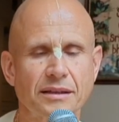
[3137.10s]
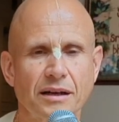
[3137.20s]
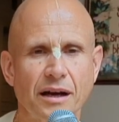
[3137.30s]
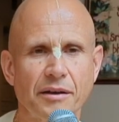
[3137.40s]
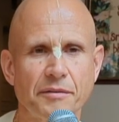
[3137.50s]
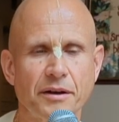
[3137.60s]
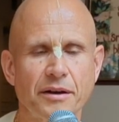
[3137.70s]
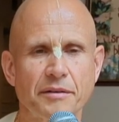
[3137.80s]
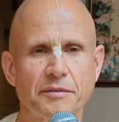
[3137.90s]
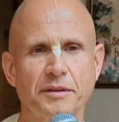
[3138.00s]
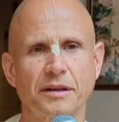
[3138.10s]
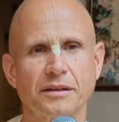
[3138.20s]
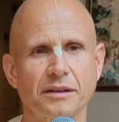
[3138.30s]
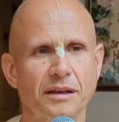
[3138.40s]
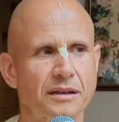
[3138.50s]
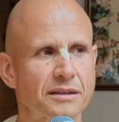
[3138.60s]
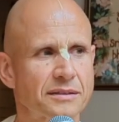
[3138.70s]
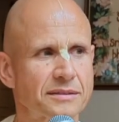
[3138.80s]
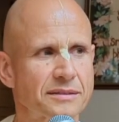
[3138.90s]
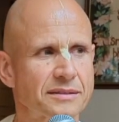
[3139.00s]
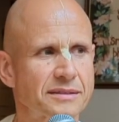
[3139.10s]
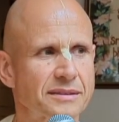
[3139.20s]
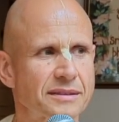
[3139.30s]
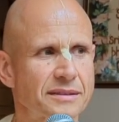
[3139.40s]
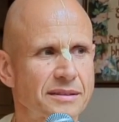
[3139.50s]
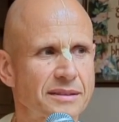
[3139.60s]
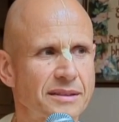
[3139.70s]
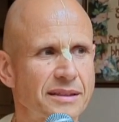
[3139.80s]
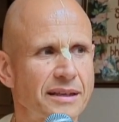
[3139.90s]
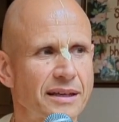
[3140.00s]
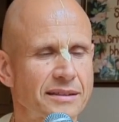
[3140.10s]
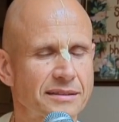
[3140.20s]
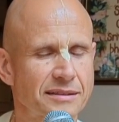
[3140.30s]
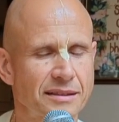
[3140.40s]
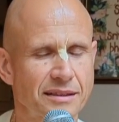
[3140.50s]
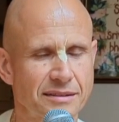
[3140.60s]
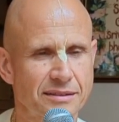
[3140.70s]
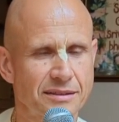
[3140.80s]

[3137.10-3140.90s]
So as not to disrupt the mind's yes,